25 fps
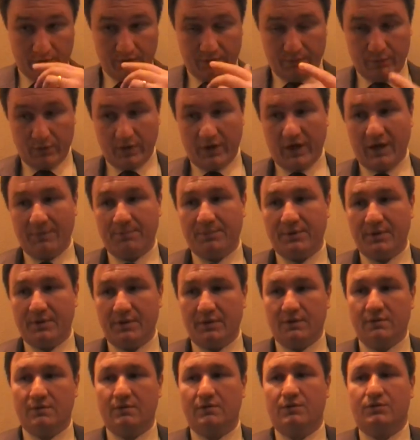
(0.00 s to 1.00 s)
were
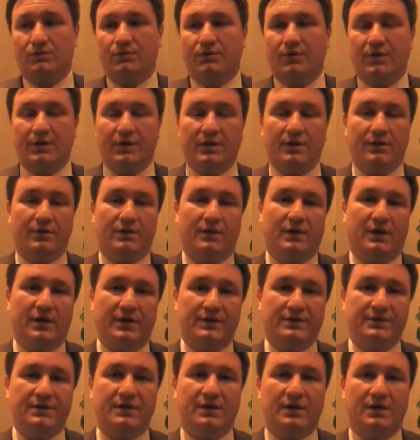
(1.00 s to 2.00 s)
happy to hear the
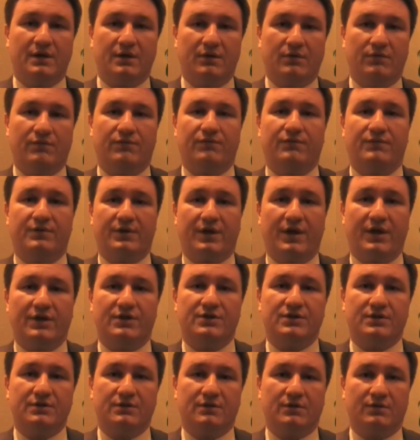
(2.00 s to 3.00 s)
idea of
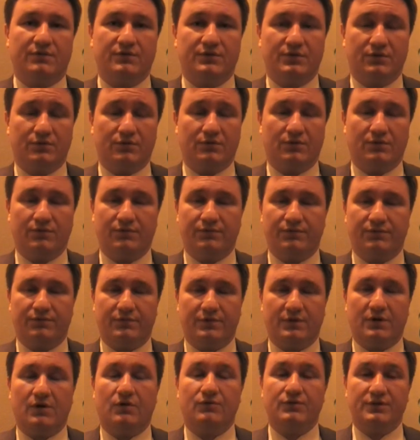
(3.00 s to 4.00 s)
creation of
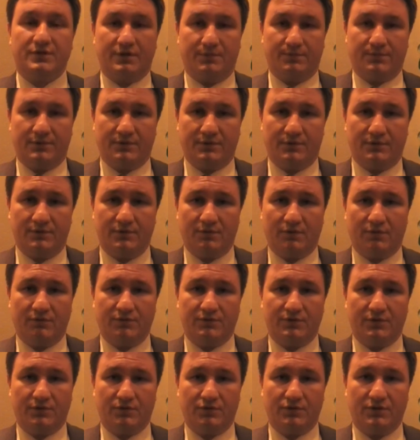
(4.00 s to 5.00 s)
concept of
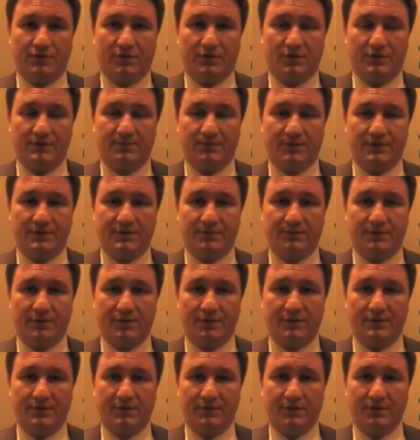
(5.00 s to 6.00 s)
social
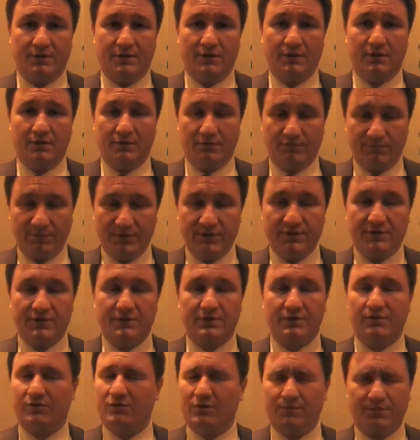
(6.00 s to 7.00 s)
responsibility, of
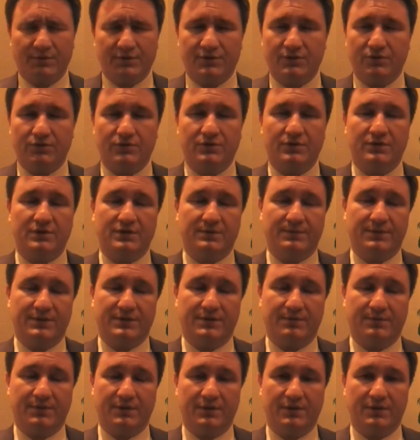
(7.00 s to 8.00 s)
business or corporate social
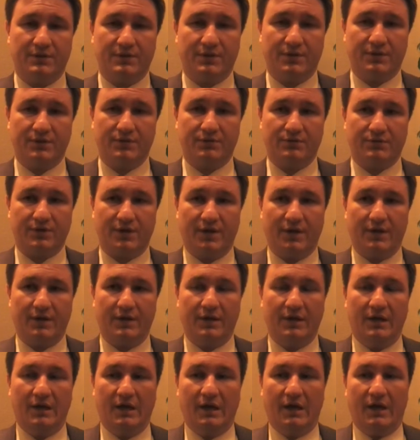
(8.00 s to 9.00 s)
responsibility in Ukraine.
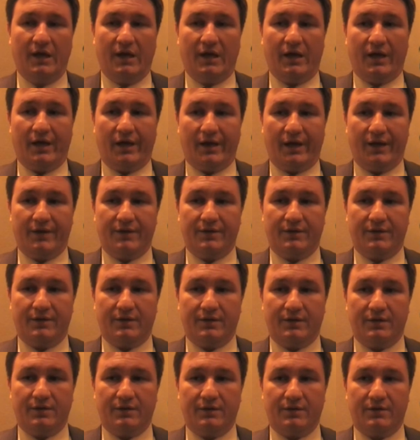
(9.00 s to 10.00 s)
And
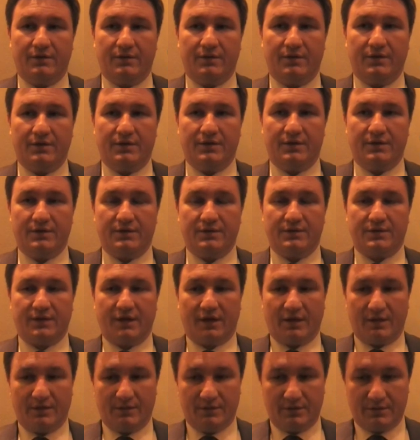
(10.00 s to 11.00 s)
the
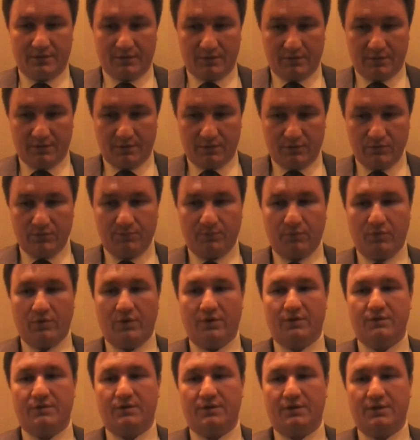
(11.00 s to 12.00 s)
second good
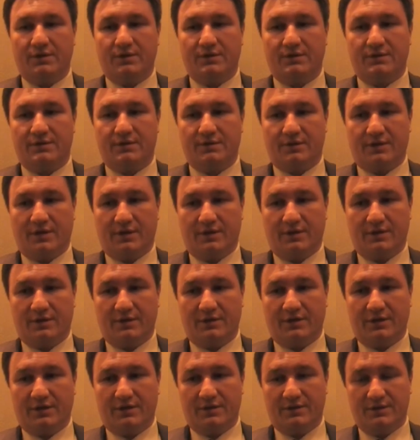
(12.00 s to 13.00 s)
point is that
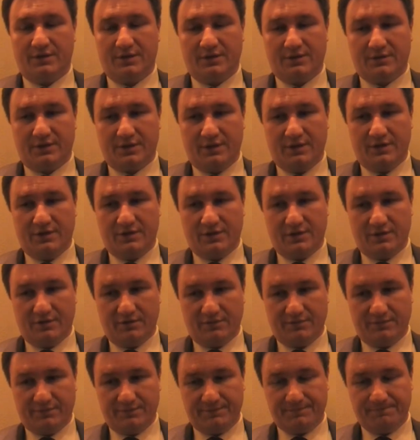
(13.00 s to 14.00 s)
this
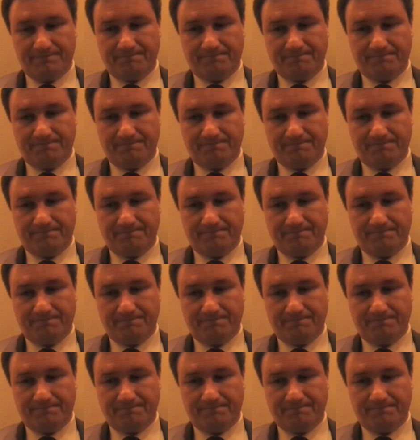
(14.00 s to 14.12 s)
initiative